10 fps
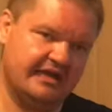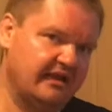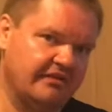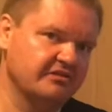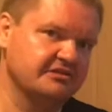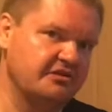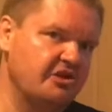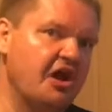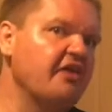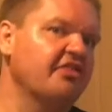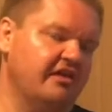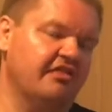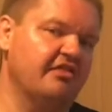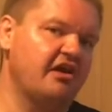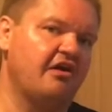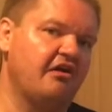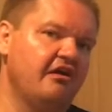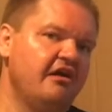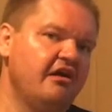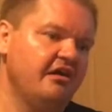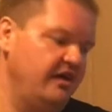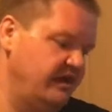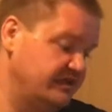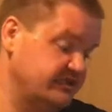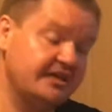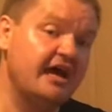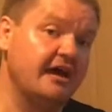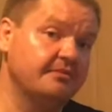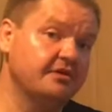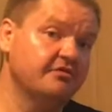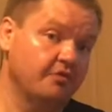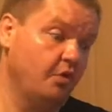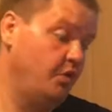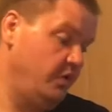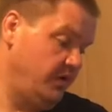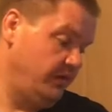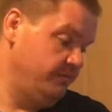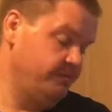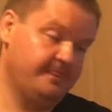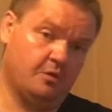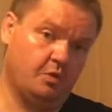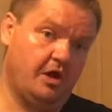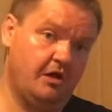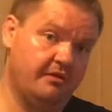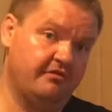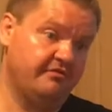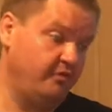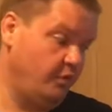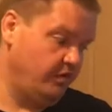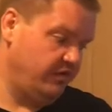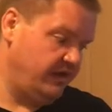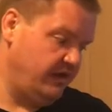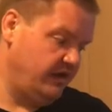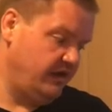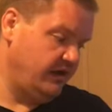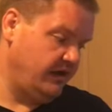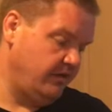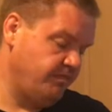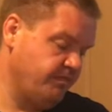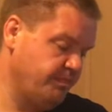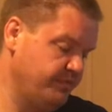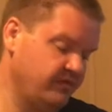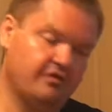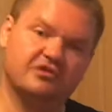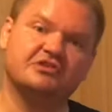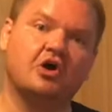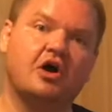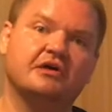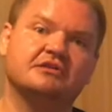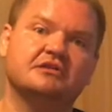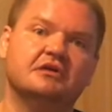Like, there's nothing there except for the rub and for the sauce.